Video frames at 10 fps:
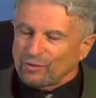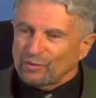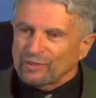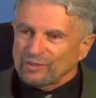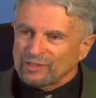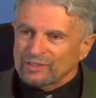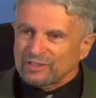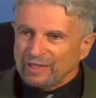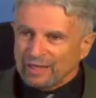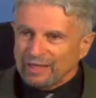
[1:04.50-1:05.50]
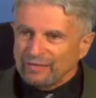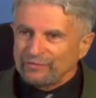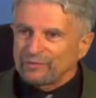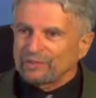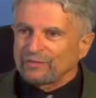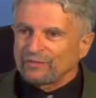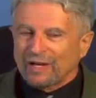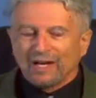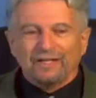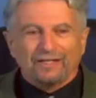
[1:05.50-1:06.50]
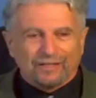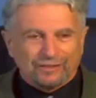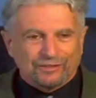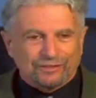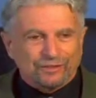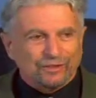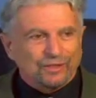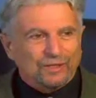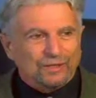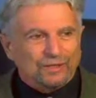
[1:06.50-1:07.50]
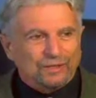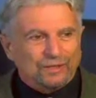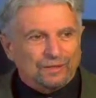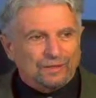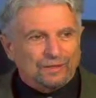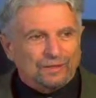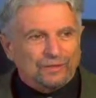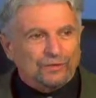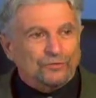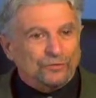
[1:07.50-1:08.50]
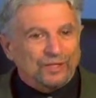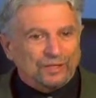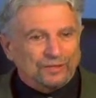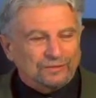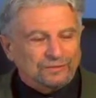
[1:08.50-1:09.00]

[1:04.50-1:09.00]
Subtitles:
When you're a slave to your divine nature, you're free.